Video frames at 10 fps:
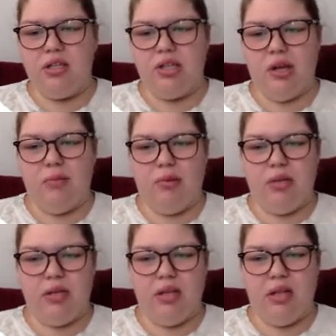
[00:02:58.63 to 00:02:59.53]
So I'm
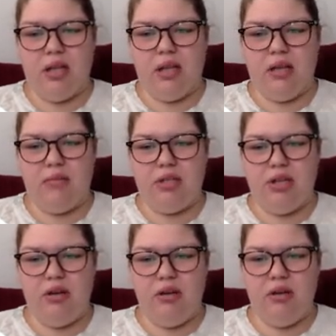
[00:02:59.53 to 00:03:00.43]
going to click in
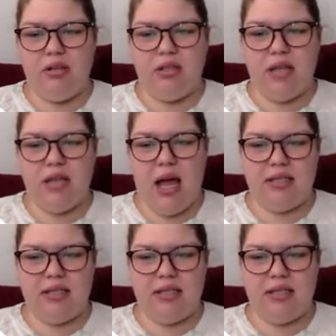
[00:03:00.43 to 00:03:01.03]
Materials, Add